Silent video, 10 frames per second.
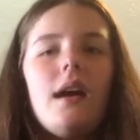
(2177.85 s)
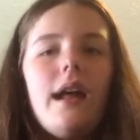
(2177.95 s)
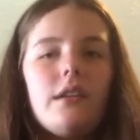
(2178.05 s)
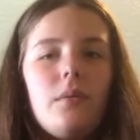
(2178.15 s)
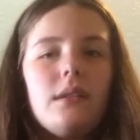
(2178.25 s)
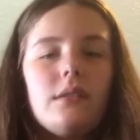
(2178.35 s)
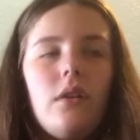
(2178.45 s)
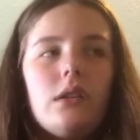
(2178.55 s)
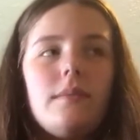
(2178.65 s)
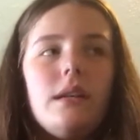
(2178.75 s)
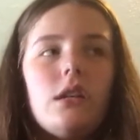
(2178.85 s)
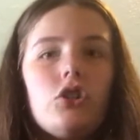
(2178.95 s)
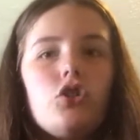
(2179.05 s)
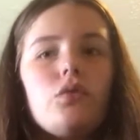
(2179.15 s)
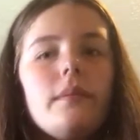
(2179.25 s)
I don't want this vlog to be
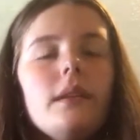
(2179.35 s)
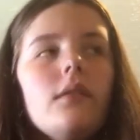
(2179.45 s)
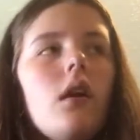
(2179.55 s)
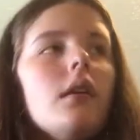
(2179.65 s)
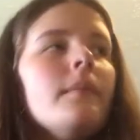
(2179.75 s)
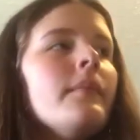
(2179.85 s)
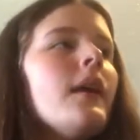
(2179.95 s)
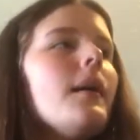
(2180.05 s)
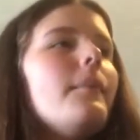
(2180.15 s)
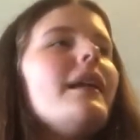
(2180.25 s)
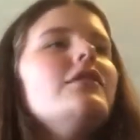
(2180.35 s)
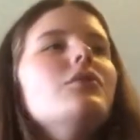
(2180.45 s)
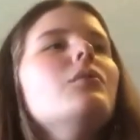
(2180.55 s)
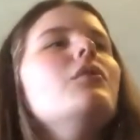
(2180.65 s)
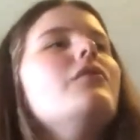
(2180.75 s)
extremely long, but I
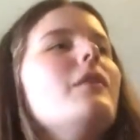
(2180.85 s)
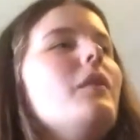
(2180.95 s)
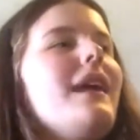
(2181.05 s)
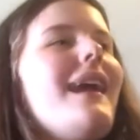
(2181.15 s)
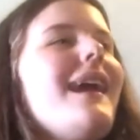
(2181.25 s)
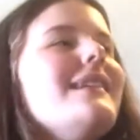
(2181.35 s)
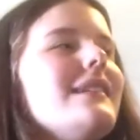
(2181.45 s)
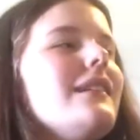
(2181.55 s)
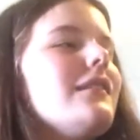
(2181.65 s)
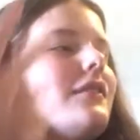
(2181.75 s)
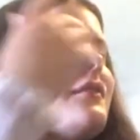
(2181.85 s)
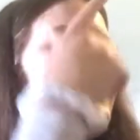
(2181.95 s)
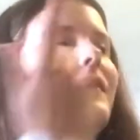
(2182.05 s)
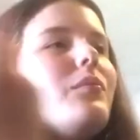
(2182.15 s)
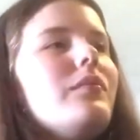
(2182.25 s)
don't know if I want to end it here.
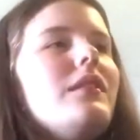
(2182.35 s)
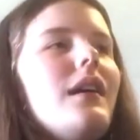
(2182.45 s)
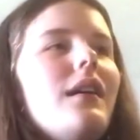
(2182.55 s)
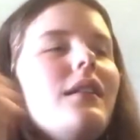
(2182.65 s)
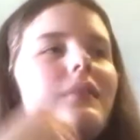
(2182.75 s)
Like,